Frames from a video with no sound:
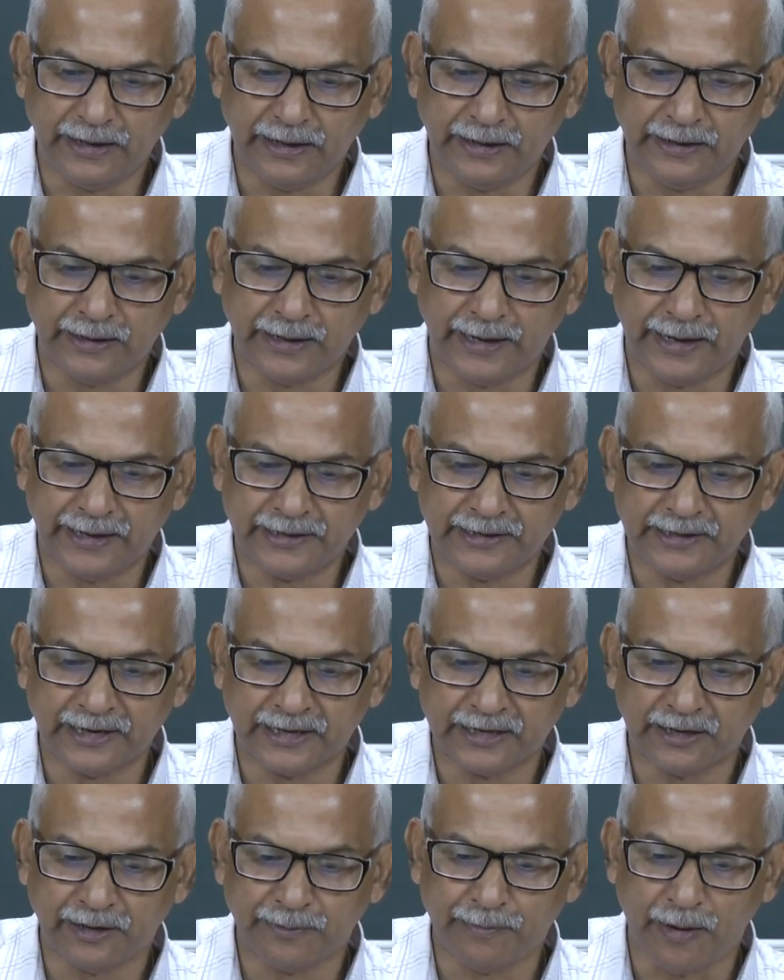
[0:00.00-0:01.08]
in the
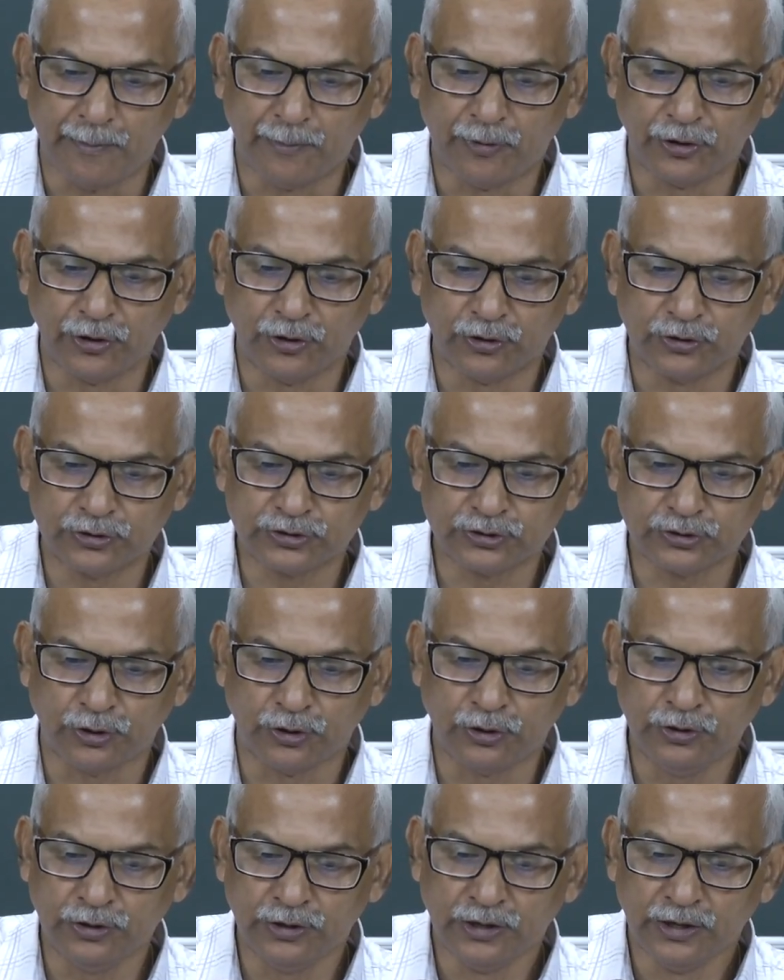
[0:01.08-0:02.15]
address memory also